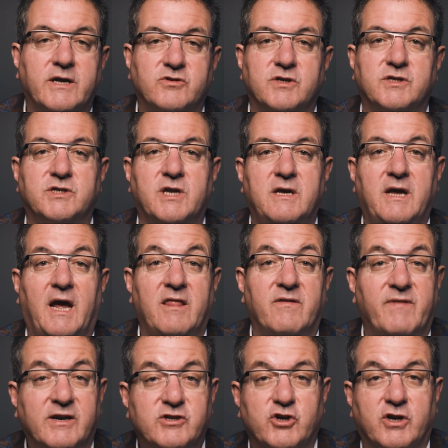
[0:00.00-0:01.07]
interest, and the
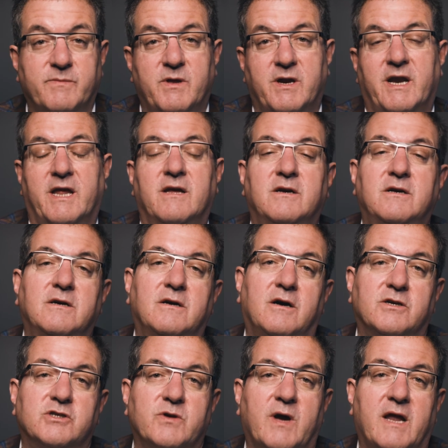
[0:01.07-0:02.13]
venture community
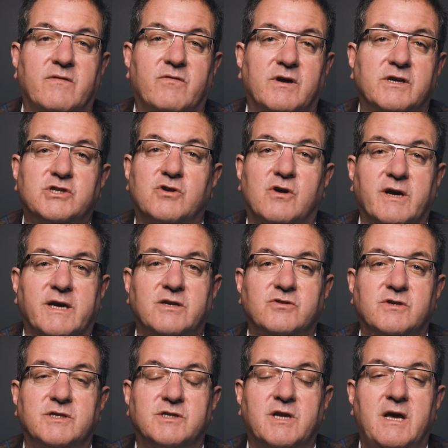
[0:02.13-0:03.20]
also had a very strong
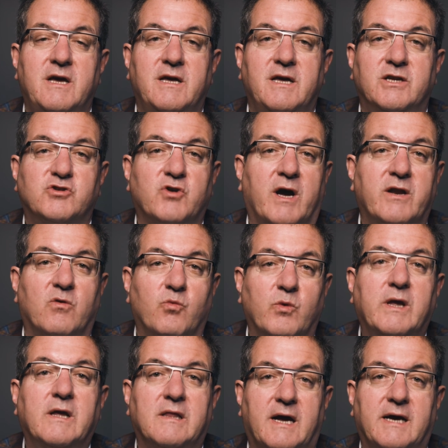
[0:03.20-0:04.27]
interest in trying to
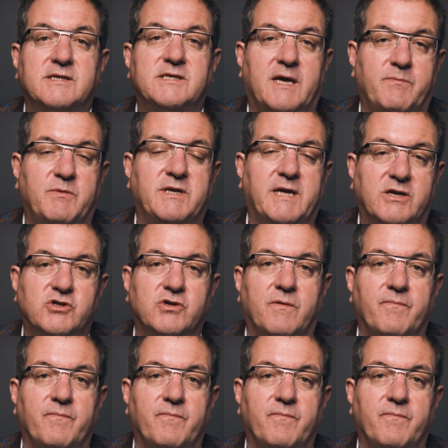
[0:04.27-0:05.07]
realize that potential.